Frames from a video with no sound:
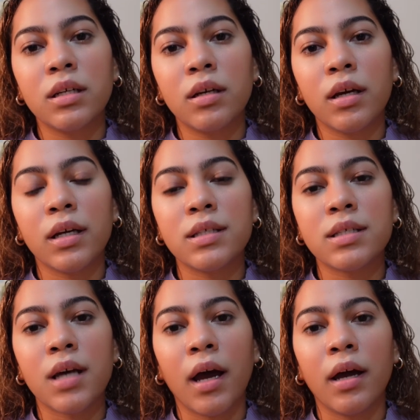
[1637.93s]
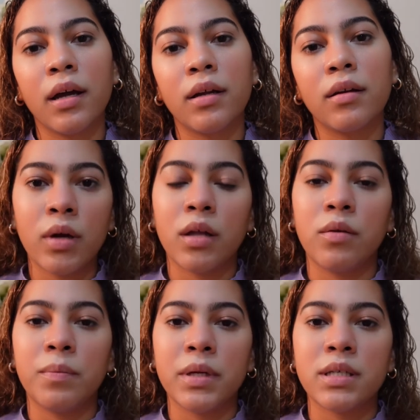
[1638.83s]
it said,
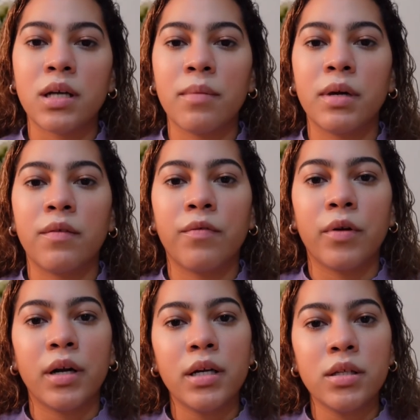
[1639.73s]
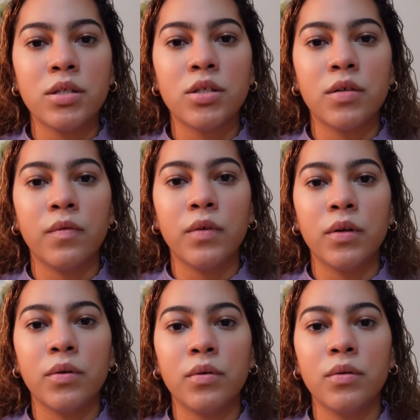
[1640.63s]
can you please come in for an
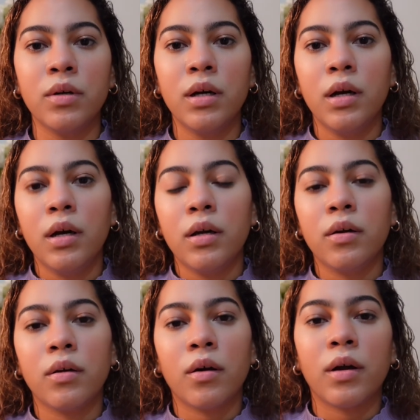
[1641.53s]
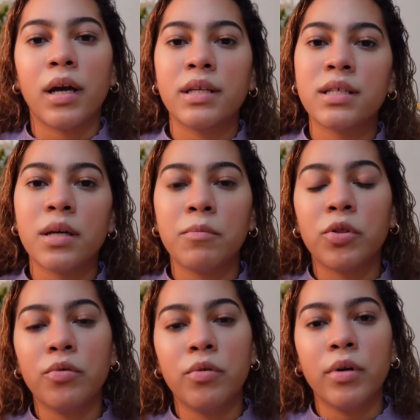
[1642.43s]
interview? And I
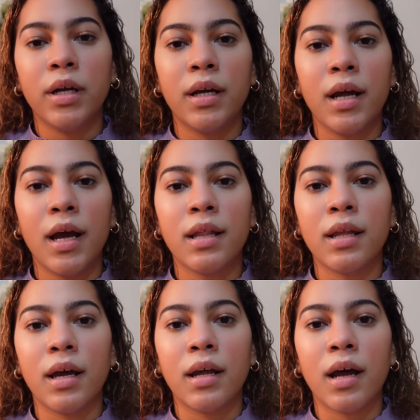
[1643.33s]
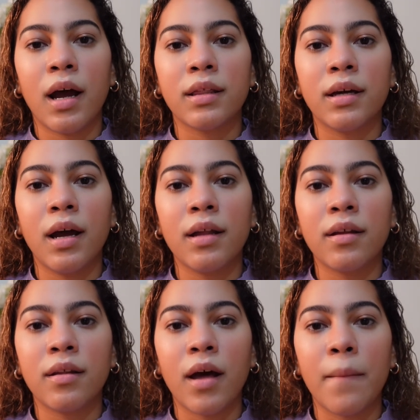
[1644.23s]
skimmed through it. And then at the end
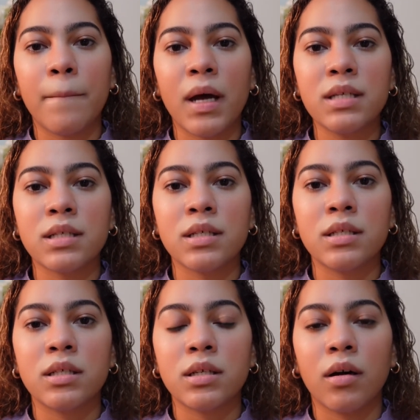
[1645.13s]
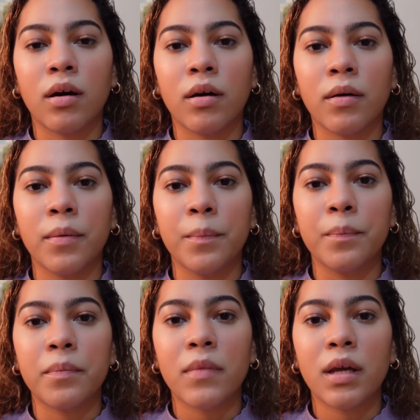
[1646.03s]
of that message,
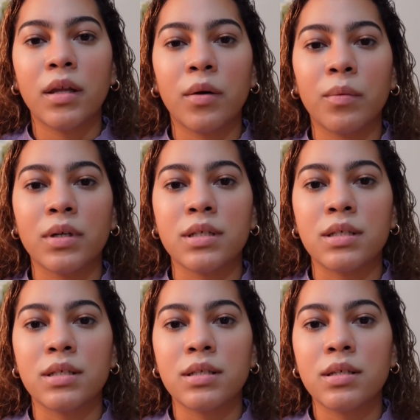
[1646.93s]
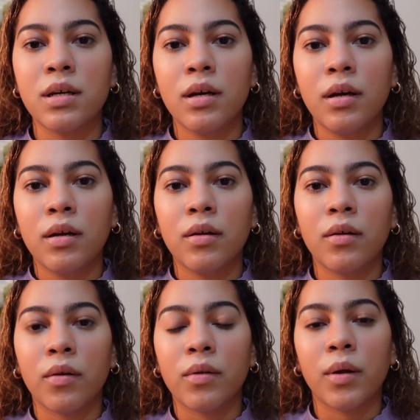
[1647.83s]
there was,
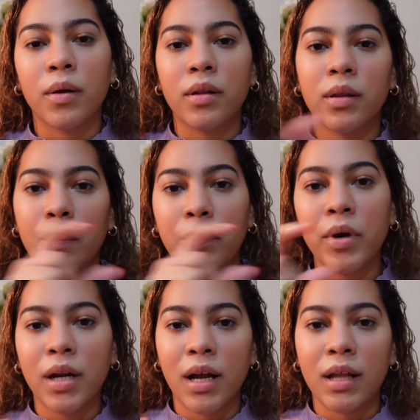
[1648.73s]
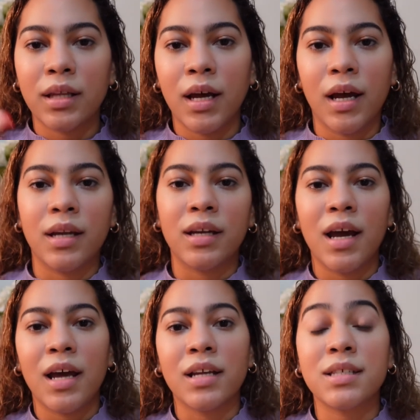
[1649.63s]
the print at the end,
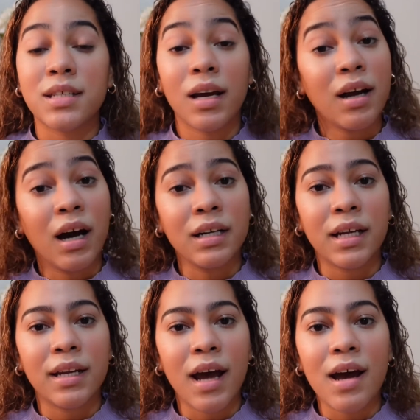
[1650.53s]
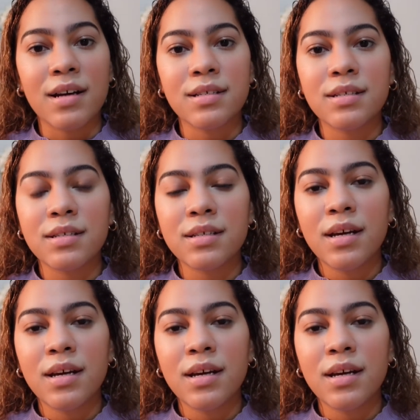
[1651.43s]
and it said Condé Nast.